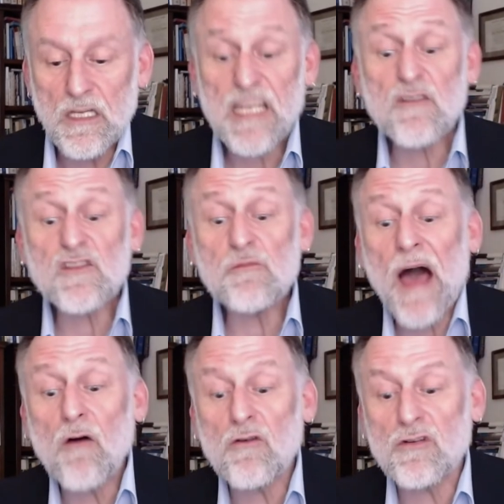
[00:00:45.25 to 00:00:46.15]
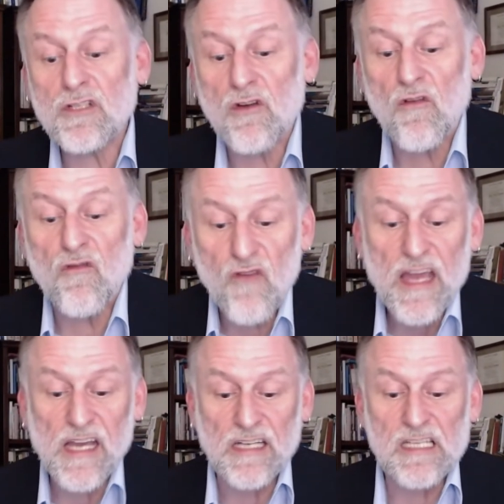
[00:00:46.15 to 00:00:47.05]
He gives power to the
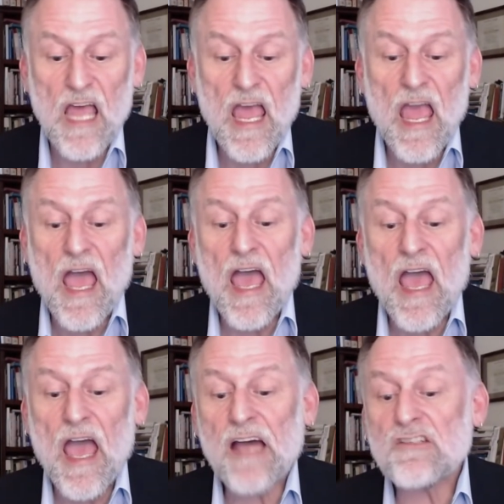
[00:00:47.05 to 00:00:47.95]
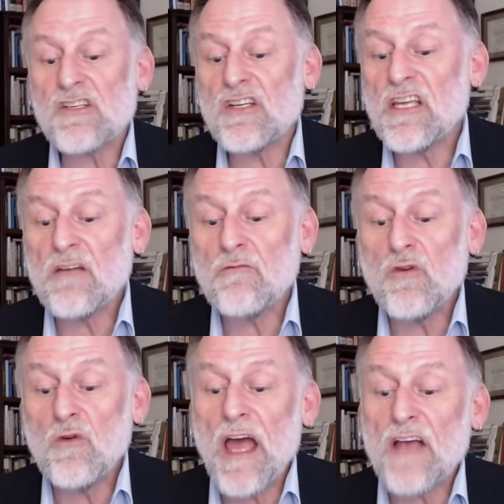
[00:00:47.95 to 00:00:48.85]
faint, and to
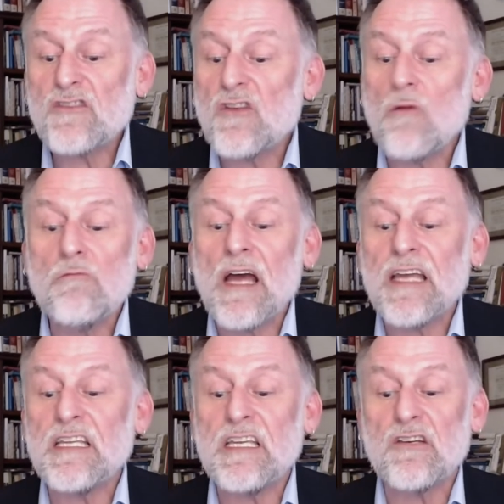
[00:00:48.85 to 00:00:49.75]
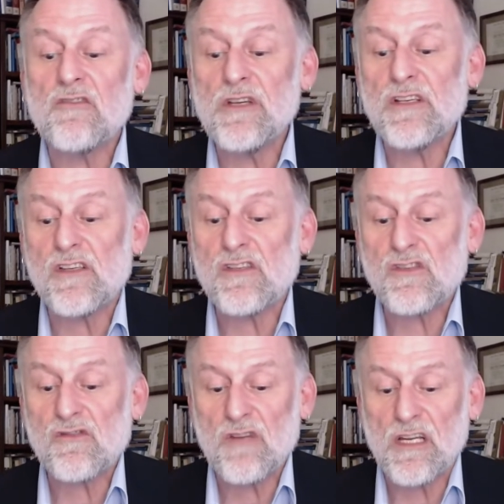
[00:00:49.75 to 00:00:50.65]
him who has no might, he increases
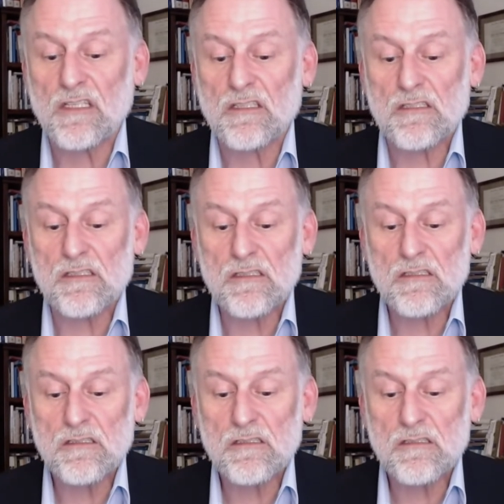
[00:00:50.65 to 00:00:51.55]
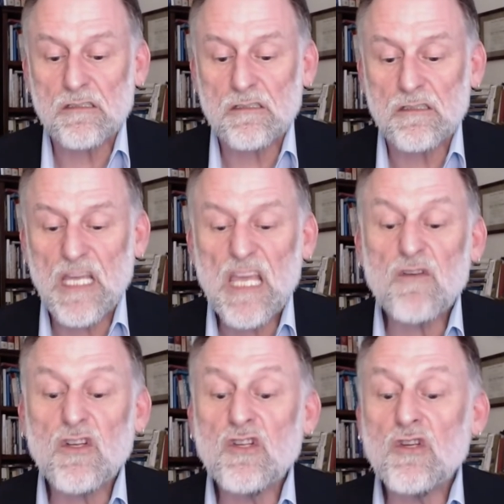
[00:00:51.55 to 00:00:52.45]
strength.
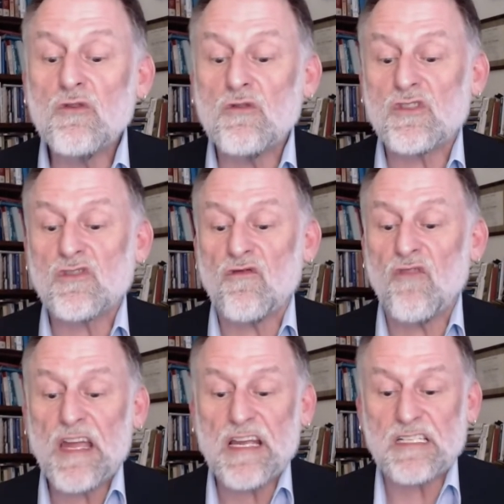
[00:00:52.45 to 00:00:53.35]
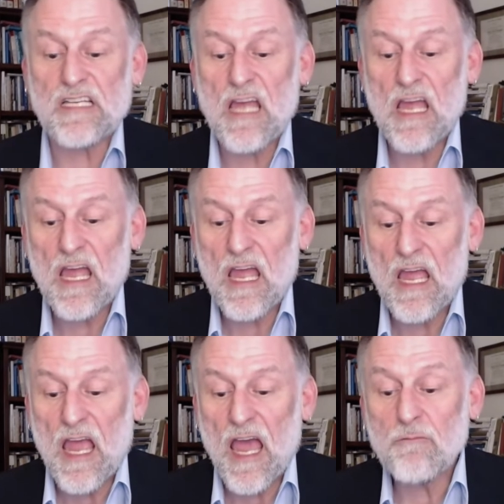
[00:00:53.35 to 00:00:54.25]
Even youths faint
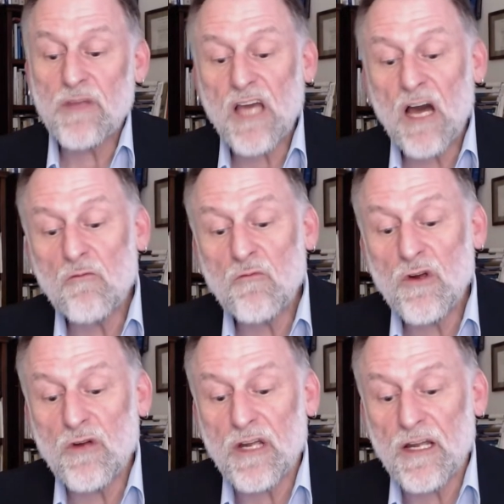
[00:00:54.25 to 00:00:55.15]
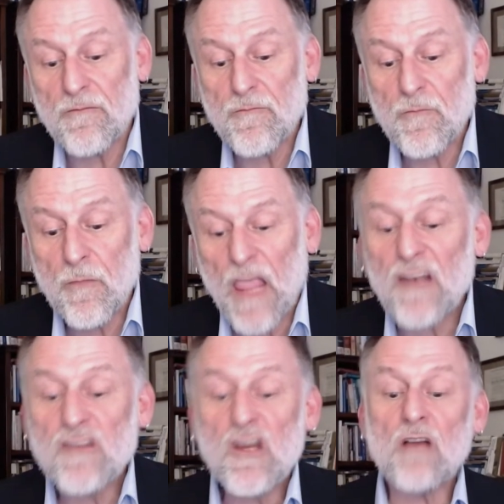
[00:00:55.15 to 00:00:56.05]
and become weary,
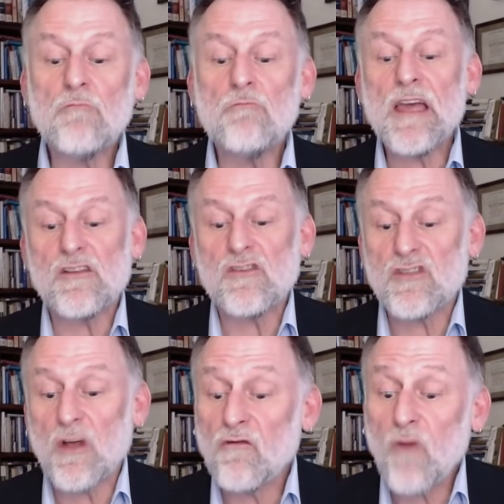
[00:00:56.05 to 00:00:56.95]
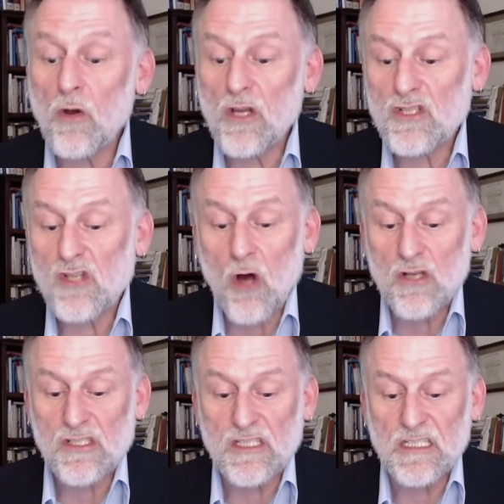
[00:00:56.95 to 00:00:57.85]
and young men shall fall
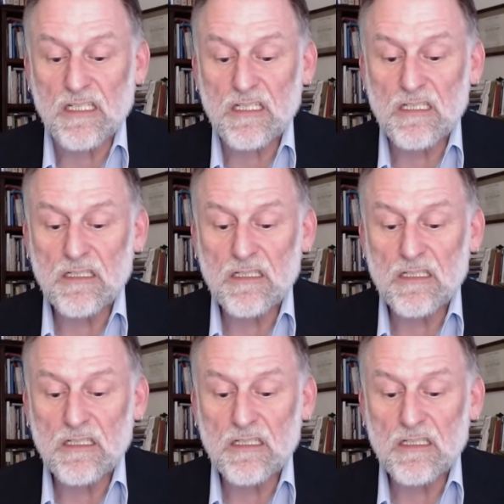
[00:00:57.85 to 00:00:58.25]
exhausted.